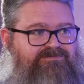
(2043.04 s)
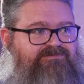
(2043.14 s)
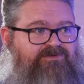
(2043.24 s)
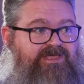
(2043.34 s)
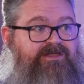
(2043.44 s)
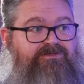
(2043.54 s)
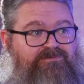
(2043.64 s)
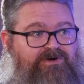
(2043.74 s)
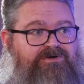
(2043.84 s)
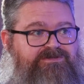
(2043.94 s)
for that other
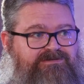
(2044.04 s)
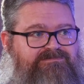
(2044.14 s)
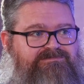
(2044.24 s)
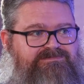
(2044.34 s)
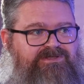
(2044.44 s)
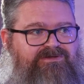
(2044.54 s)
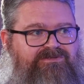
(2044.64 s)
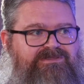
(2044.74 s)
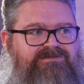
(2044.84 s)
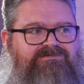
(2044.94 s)
person,
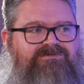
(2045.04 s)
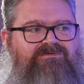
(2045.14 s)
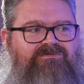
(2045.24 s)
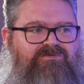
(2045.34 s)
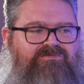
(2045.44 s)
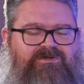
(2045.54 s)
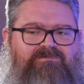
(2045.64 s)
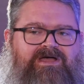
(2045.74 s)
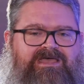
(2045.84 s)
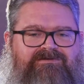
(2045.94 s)
that they're
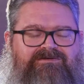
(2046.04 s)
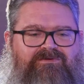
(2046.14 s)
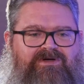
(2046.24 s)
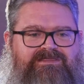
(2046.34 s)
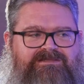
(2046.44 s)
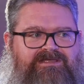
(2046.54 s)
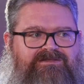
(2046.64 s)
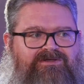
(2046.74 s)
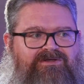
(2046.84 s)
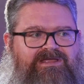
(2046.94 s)
behaving the way that they
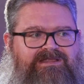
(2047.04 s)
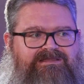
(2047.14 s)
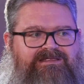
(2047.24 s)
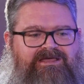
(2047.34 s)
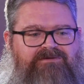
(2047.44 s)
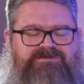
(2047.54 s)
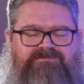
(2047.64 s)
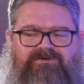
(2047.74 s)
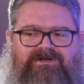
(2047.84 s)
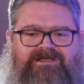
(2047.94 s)
do, and it helps to
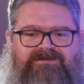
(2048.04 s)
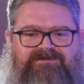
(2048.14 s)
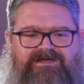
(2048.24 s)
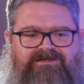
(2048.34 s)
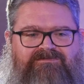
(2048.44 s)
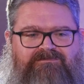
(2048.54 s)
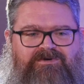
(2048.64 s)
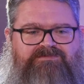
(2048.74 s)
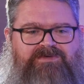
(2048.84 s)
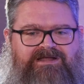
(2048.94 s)
bring a different
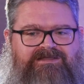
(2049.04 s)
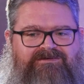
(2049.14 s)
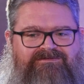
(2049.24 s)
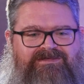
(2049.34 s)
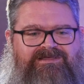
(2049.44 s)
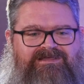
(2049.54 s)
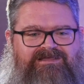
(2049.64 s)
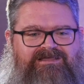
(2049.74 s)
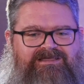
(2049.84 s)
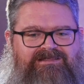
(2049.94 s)
perspective.
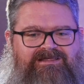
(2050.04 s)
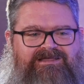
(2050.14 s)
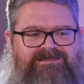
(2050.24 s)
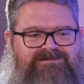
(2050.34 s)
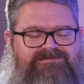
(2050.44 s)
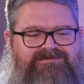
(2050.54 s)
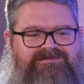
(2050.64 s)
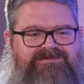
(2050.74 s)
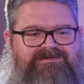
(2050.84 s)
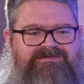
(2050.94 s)
And like
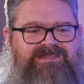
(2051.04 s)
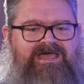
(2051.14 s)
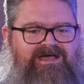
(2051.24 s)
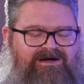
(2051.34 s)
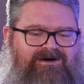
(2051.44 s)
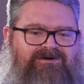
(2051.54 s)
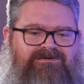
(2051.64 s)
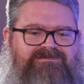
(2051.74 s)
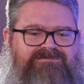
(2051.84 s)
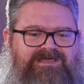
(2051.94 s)

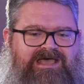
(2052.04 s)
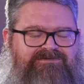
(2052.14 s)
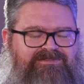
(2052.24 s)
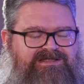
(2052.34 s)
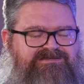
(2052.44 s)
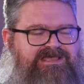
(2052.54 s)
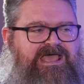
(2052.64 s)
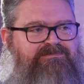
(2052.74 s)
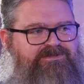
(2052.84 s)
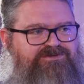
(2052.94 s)
now, after that's
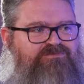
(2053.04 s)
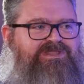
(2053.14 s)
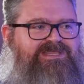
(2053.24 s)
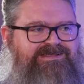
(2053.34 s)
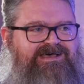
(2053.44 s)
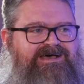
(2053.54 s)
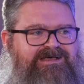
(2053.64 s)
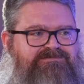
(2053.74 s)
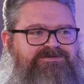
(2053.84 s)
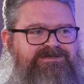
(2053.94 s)
happened so many
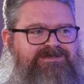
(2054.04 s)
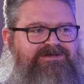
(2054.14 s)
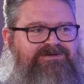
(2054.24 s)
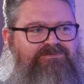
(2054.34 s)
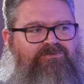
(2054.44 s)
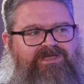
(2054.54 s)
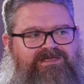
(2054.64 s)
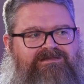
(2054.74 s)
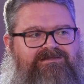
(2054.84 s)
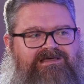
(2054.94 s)
times,
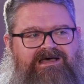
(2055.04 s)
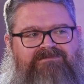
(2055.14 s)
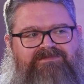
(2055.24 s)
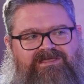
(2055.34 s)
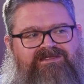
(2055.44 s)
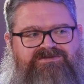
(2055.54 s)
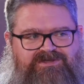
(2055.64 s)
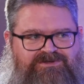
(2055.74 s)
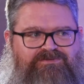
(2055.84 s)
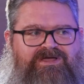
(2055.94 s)
when I'm in a
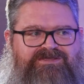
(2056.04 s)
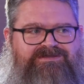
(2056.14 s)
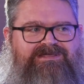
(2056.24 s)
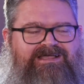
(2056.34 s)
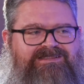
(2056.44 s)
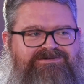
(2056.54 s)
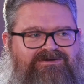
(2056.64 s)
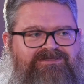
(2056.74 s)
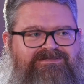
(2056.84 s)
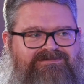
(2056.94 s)
situation, I can start
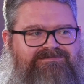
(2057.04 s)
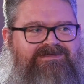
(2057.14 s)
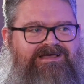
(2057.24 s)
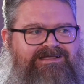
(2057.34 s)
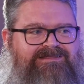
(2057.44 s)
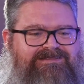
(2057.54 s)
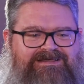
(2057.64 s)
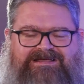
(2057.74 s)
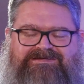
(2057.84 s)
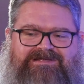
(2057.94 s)
to,
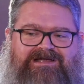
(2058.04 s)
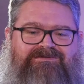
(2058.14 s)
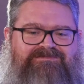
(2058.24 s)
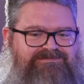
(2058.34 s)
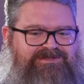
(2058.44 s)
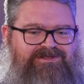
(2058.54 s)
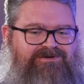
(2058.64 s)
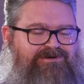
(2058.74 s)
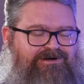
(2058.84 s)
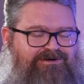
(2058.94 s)

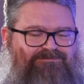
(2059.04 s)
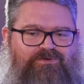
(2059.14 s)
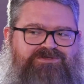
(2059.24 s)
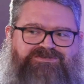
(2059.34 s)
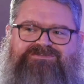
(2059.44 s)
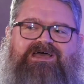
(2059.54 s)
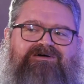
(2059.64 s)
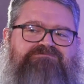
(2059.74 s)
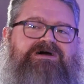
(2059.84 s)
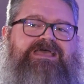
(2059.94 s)
her voice is now
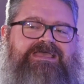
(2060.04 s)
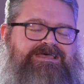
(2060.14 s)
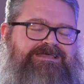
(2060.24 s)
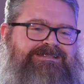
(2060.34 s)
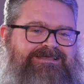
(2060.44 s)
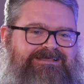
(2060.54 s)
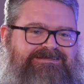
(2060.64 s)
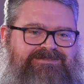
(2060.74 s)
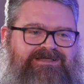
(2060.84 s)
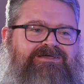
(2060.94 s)
in my head.
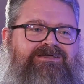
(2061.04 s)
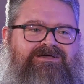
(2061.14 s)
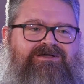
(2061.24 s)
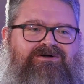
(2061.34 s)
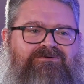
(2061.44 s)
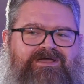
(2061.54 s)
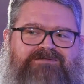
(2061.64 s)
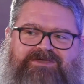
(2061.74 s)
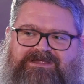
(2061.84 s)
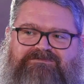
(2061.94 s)
It's like, well, wait a
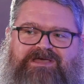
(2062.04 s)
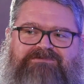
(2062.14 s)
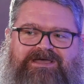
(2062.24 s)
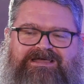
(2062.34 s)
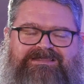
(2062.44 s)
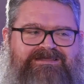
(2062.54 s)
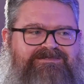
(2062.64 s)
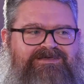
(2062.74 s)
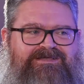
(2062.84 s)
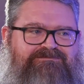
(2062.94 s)
minute, maybe I need to
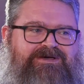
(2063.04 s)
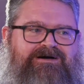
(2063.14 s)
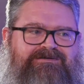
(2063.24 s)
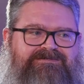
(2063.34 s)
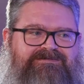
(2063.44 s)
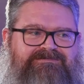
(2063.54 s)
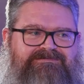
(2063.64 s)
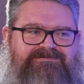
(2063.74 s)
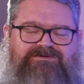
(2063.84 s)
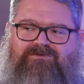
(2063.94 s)
think about
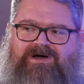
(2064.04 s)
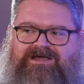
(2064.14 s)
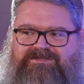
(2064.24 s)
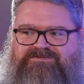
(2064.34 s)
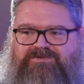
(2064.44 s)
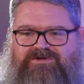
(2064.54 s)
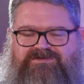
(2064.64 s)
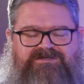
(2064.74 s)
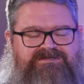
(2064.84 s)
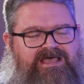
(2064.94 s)
why this
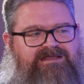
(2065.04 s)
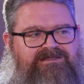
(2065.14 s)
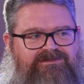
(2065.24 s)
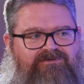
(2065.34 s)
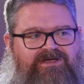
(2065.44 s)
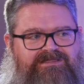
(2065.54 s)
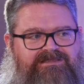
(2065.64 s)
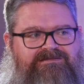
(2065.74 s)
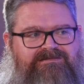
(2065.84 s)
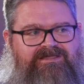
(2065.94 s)
person is acting the way that
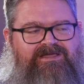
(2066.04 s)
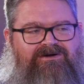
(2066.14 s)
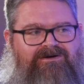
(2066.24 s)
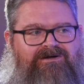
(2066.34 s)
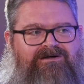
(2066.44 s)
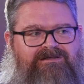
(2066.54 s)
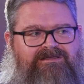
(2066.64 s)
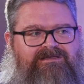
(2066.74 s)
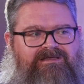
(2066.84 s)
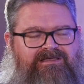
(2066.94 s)
they are,
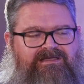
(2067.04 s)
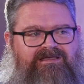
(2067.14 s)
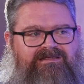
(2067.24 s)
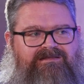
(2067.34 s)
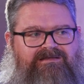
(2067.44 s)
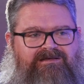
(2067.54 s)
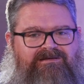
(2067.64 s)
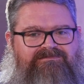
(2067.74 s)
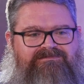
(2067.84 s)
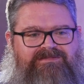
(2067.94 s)
and
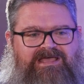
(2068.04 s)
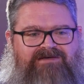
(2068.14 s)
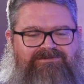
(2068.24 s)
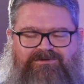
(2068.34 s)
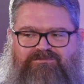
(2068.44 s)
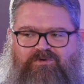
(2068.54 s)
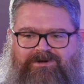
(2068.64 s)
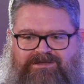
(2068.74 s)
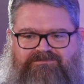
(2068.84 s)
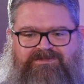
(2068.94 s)
have a little more
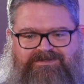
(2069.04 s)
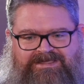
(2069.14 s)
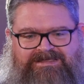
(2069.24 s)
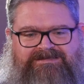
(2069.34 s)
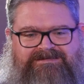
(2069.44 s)
empathy